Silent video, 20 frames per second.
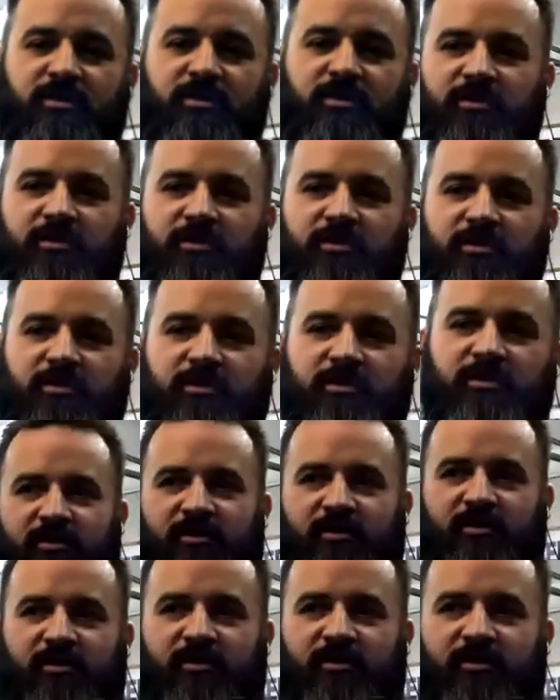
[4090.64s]

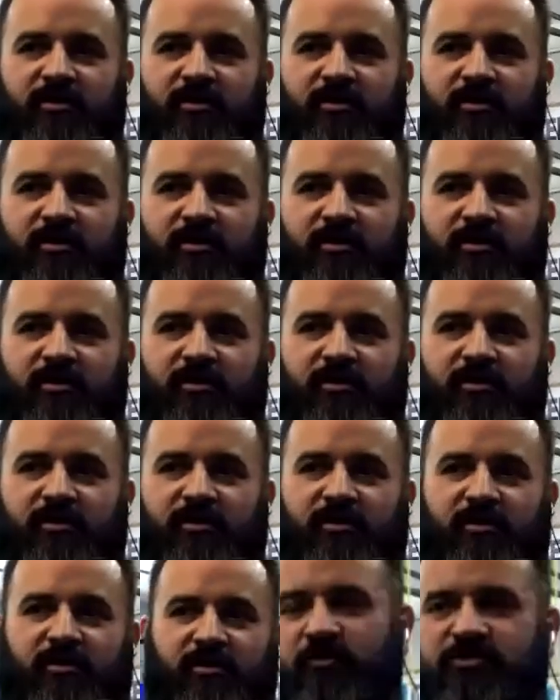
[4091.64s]
Anytime I'm on my old
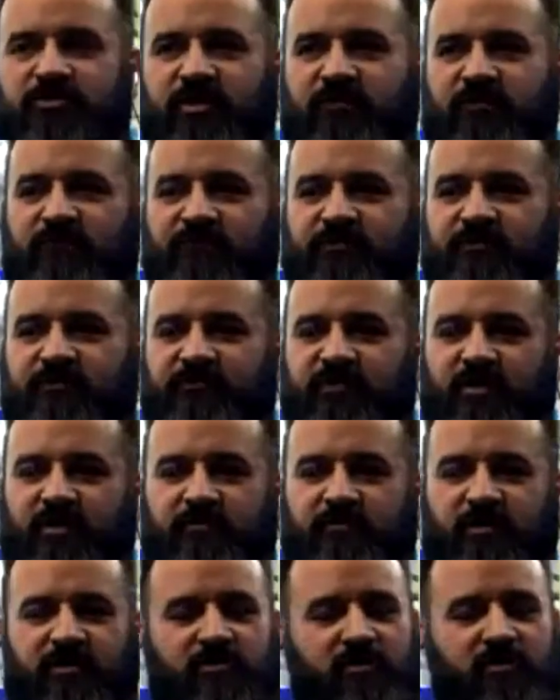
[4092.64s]
750, I'm like, I'm not
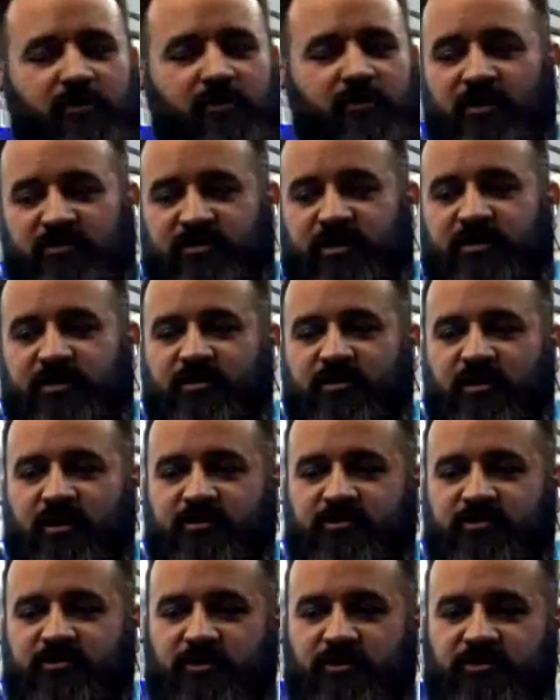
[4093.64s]
taking the I-26. We
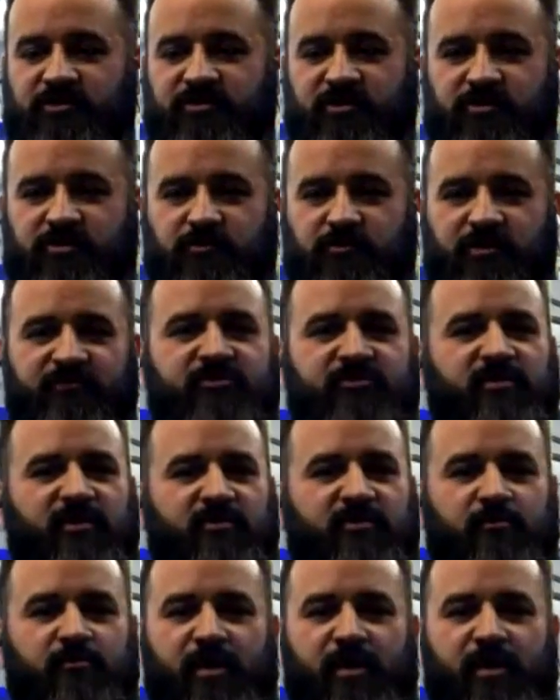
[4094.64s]
have to take the back roads.